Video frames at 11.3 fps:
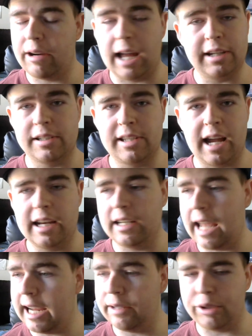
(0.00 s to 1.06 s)
I decided,
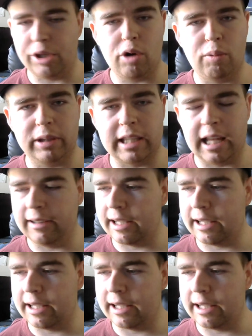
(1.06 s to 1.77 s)
hey, you know, what the hell?